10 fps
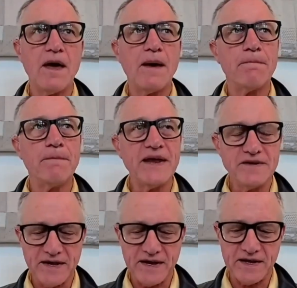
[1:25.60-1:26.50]

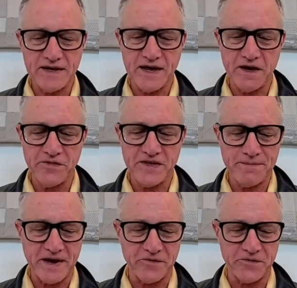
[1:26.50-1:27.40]
Maintaining healthy
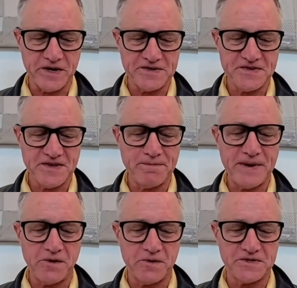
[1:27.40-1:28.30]
boundaries
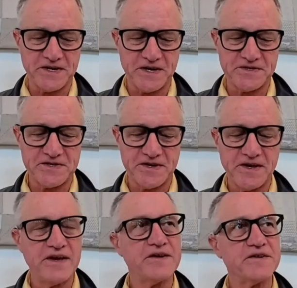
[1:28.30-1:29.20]
empowers us
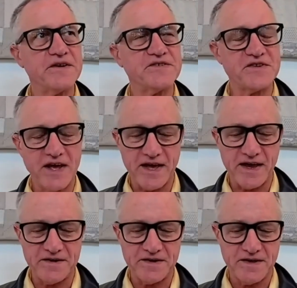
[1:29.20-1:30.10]
to
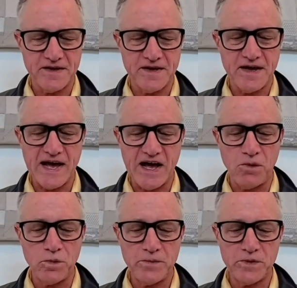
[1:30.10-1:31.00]
decide how
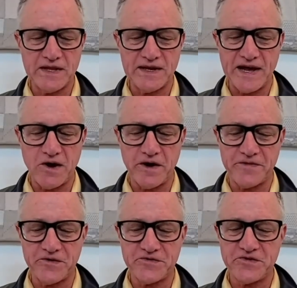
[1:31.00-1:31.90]
we will allow
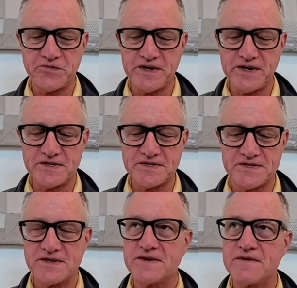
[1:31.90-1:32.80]
others to treat
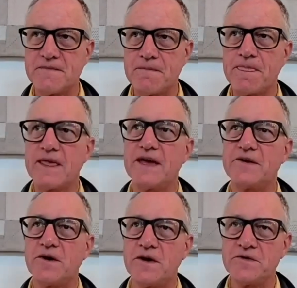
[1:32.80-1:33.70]
us, and
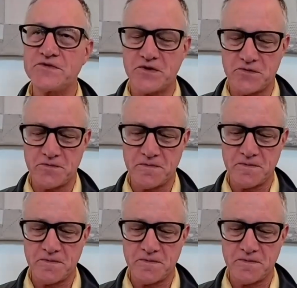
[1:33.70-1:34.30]
also